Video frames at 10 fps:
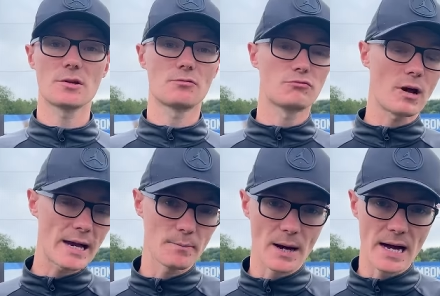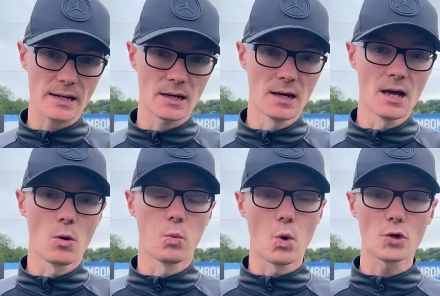the right back,
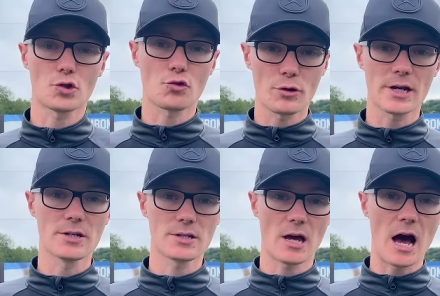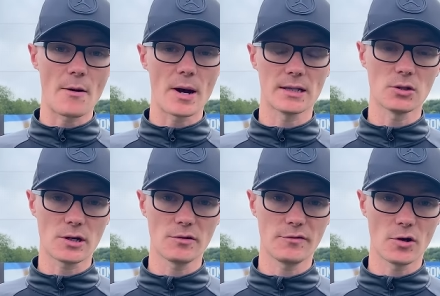what triggers am I
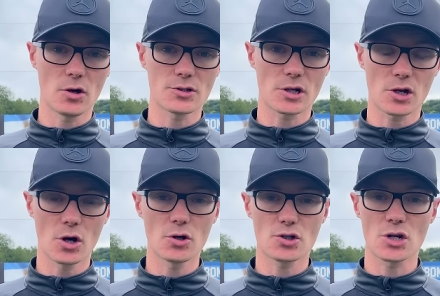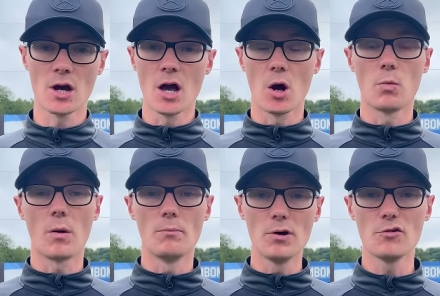looking for as a coach? and what
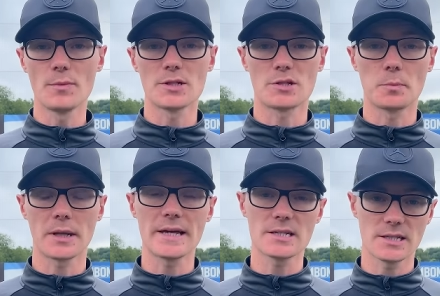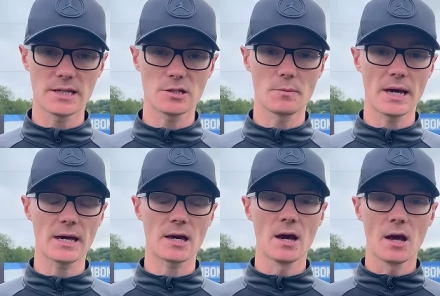movements the players need to
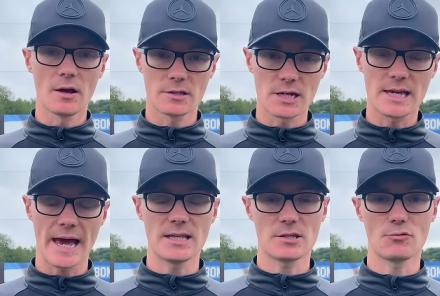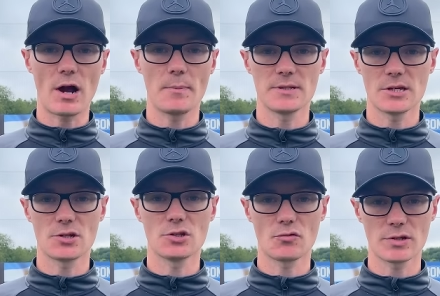make to get into the right
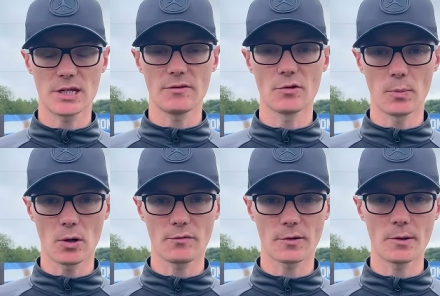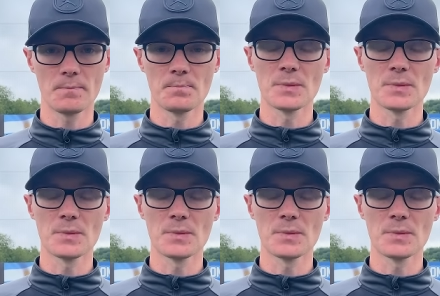position to receive the ball from him.